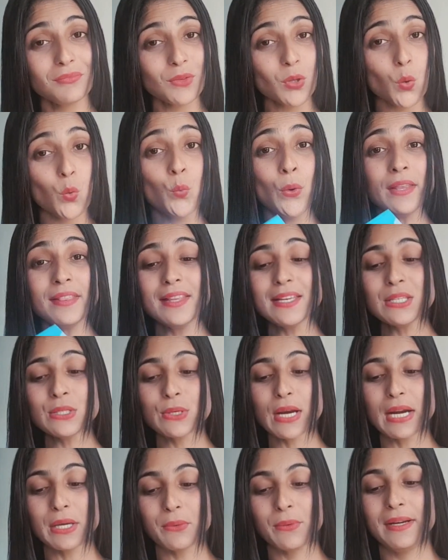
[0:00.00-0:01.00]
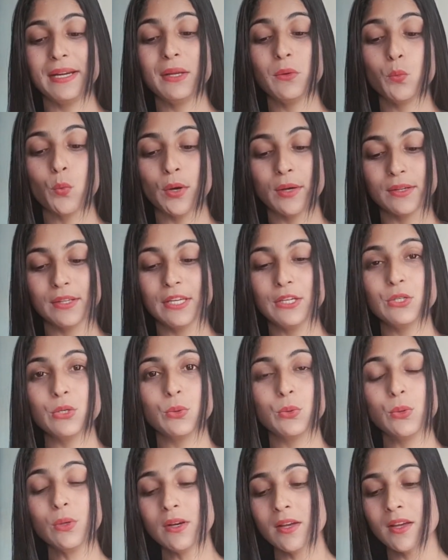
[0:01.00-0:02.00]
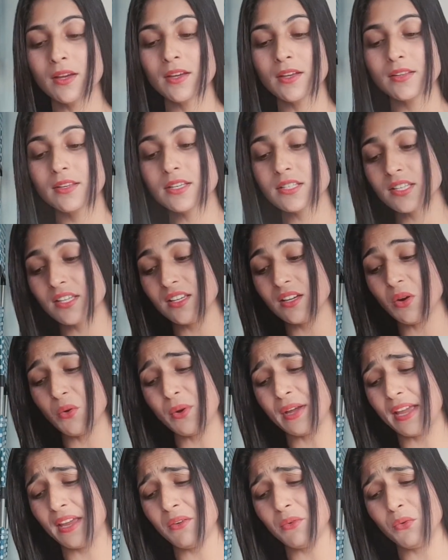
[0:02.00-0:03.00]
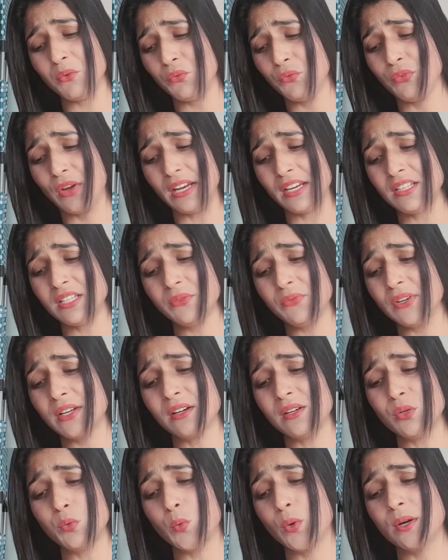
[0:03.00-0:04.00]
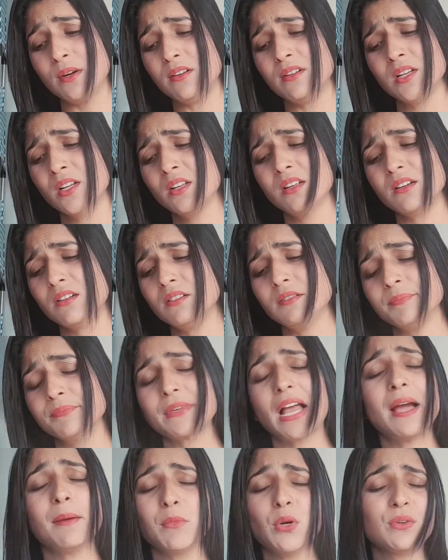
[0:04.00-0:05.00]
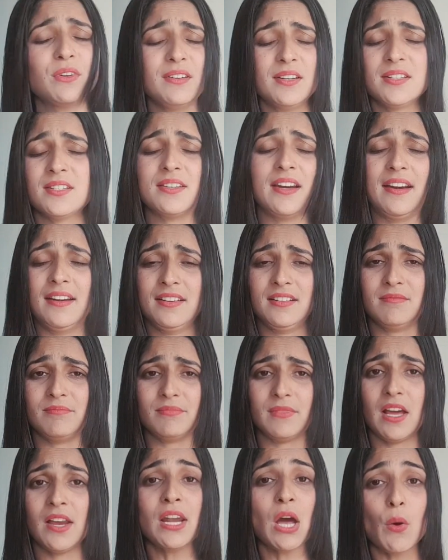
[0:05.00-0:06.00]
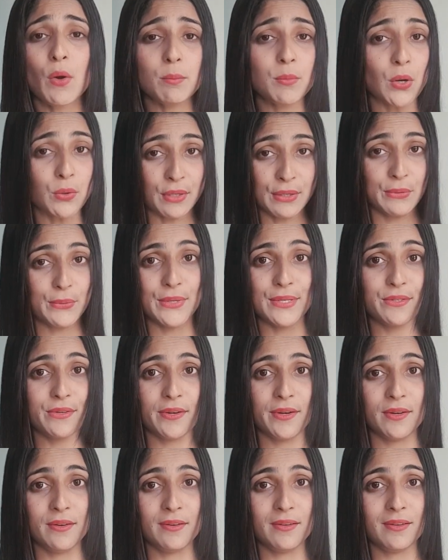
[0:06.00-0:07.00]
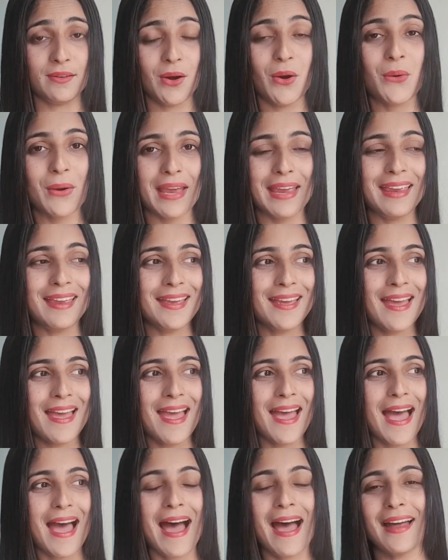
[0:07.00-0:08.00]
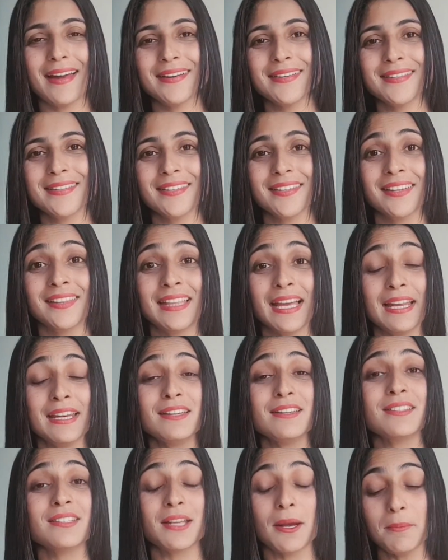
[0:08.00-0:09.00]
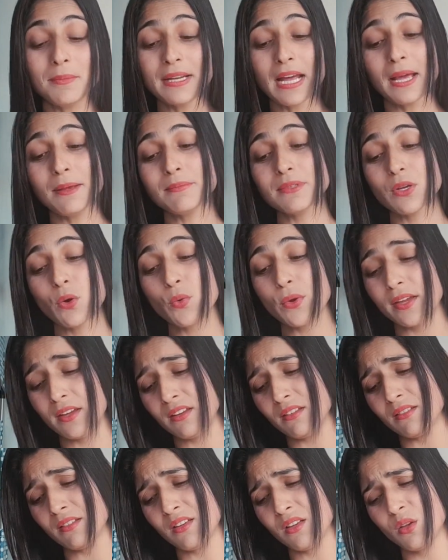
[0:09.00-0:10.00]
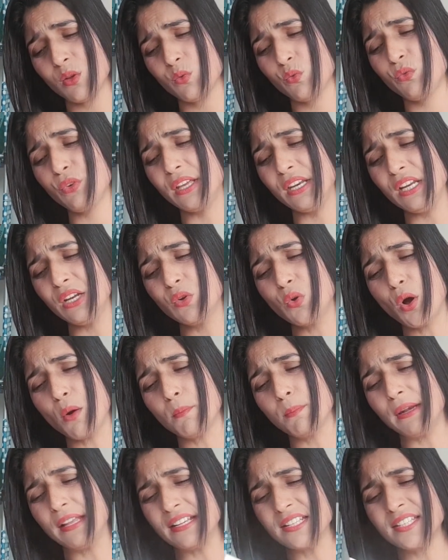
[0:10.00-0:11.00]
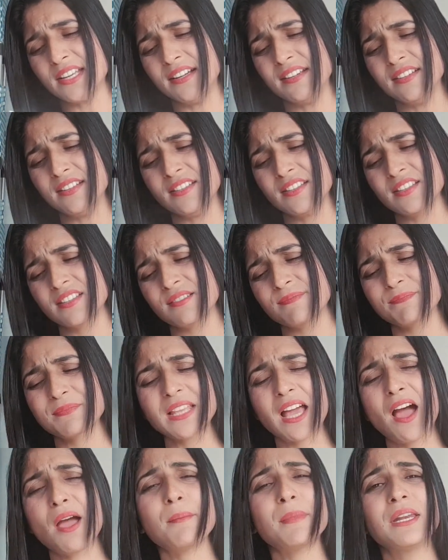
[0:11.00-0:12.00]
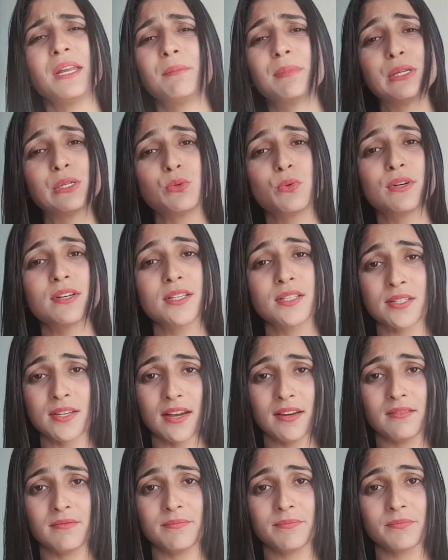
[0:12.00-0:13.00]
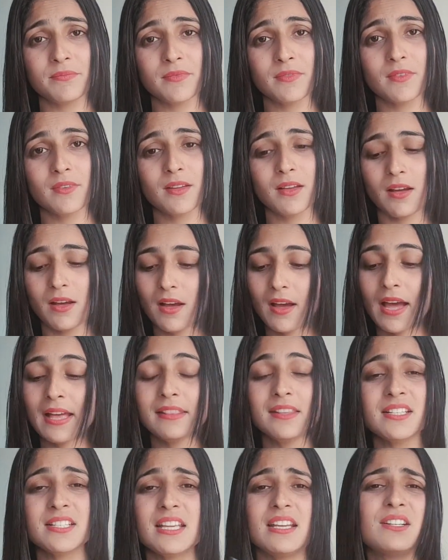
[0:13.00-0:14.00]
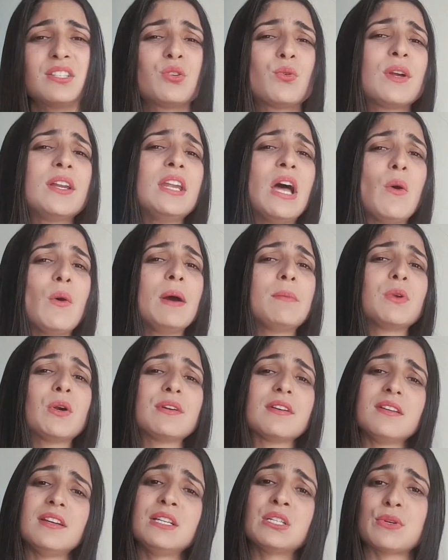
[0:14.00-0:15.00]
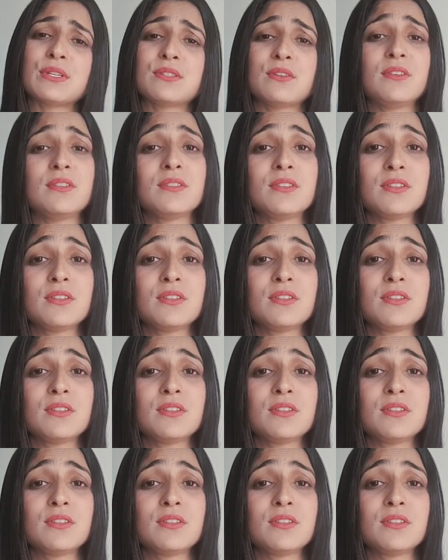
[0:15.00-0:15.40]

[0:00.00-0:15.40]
when they start reading, what they do, they see, okay, very difficult word, I'm not understanding. Now I'm not interested in, okay, and then sometimes, okay, very complex sentence, I'm unable to understand, and they say it's okay, now I'm not interested in